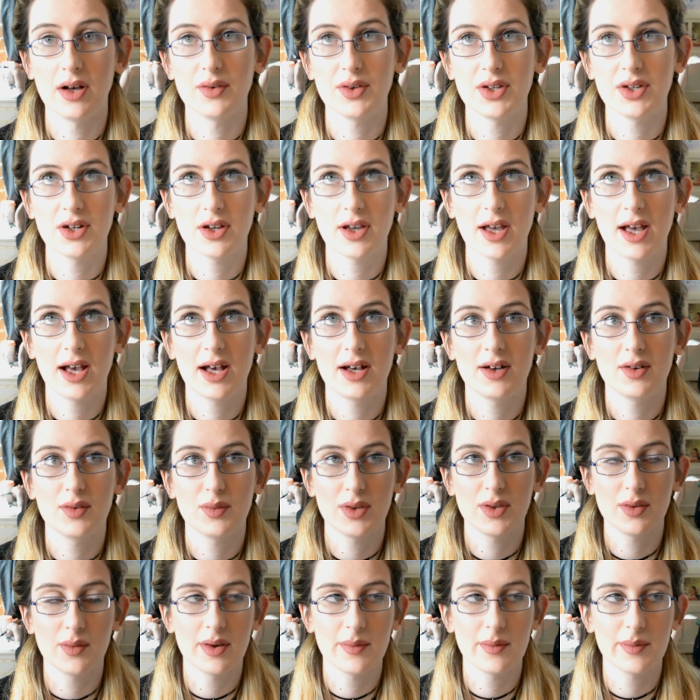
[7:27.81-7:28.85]
You know how
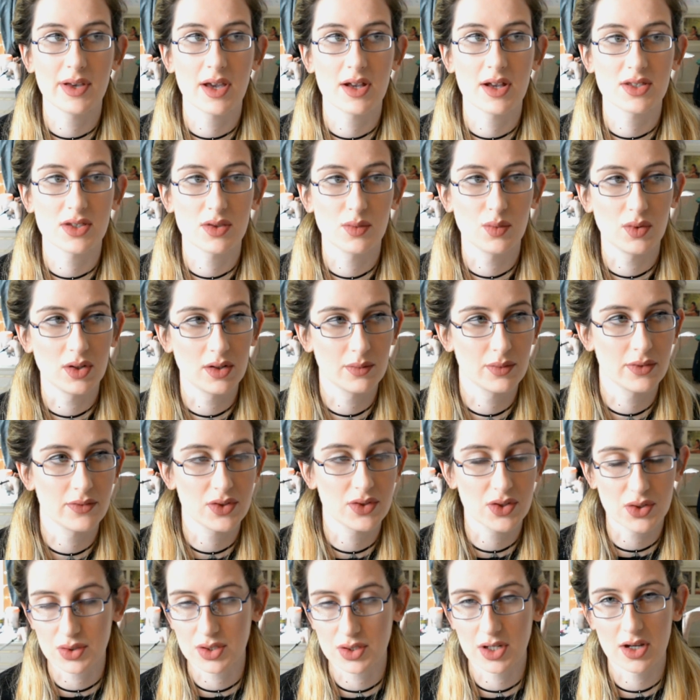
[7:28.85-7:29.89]
when we go to the Warner Bros.
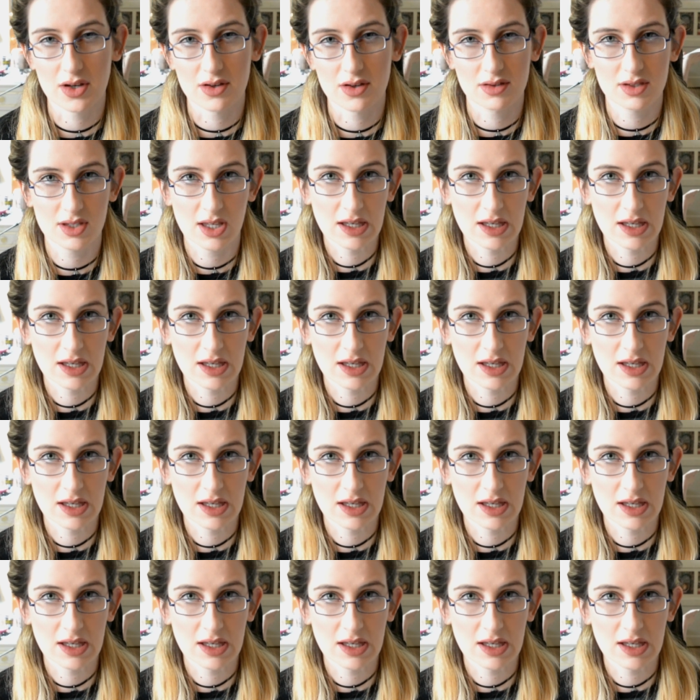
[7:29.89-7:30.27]
Studios,